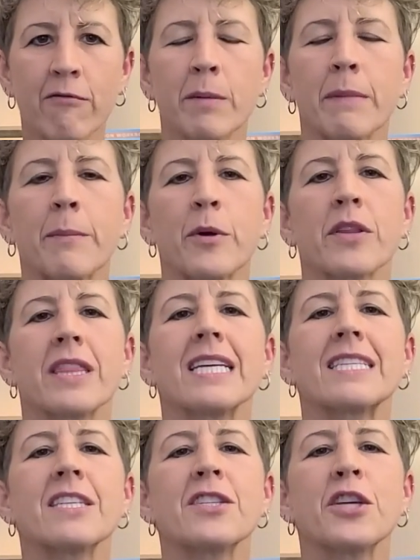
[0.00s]
Remember,
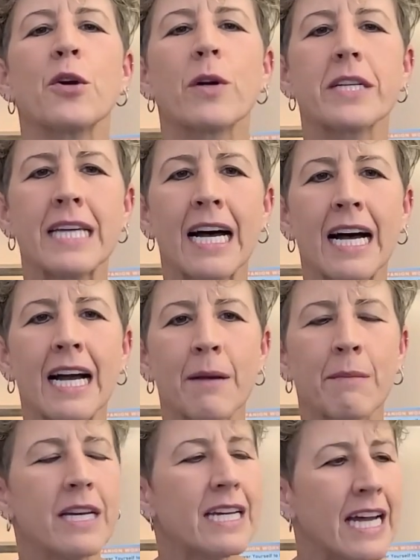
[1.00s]
this is your
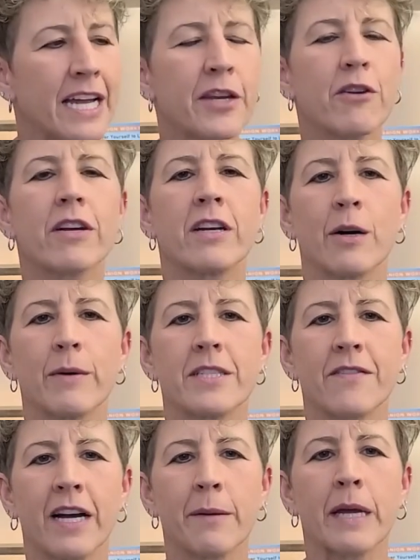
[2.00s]
time, and you can always
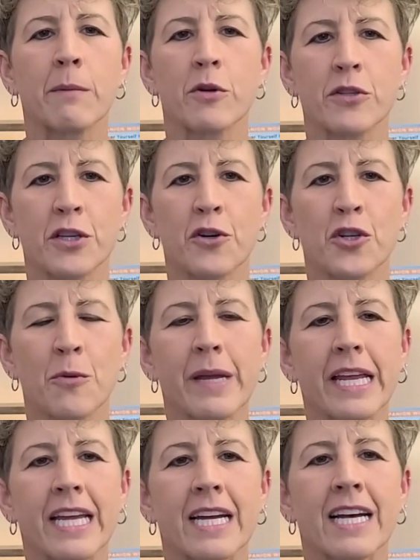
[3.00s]
find me on most social
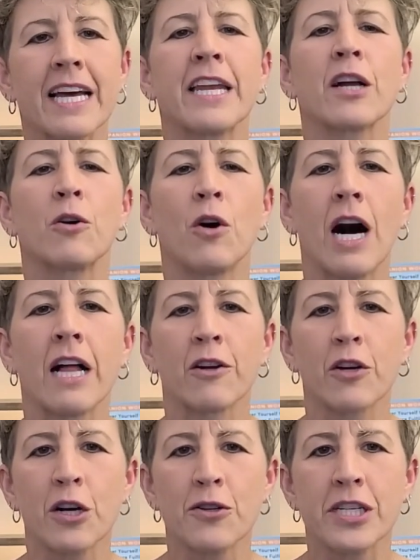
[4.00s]
media at Nicole Holler
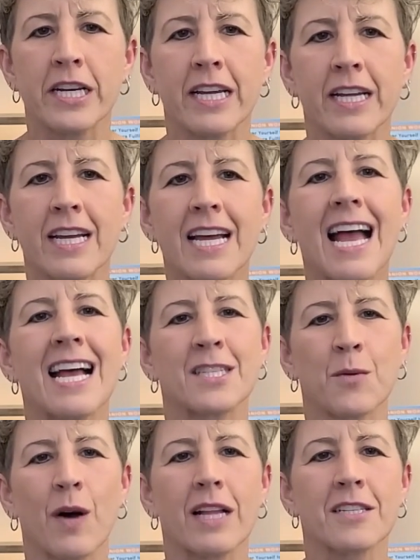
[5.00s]
Coaching,
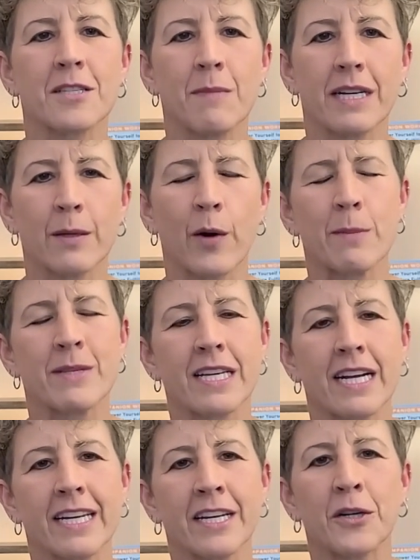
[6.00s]
as well as my
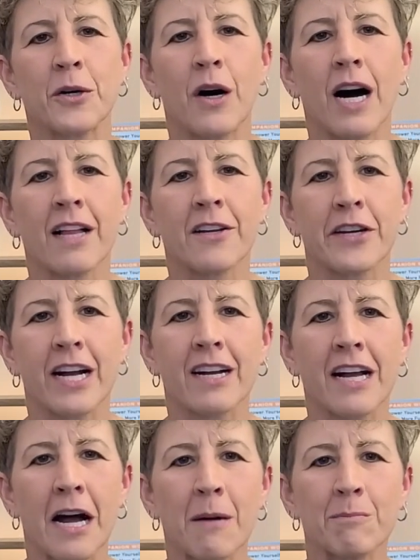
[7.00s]
website,
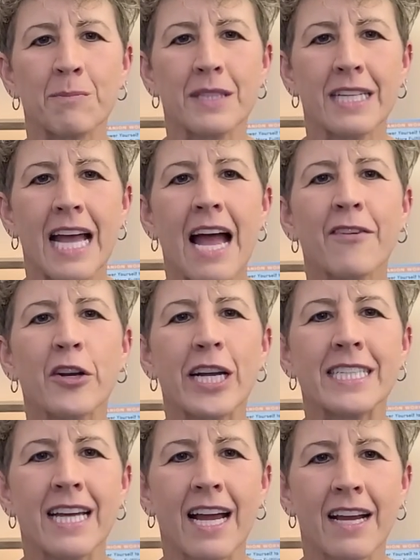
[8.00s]
NicoleHoller.com. Have a
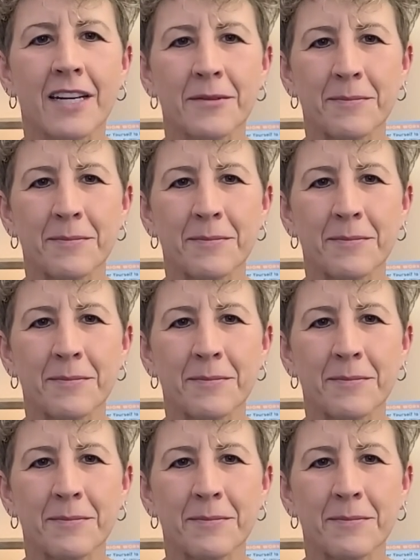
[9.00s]
great day.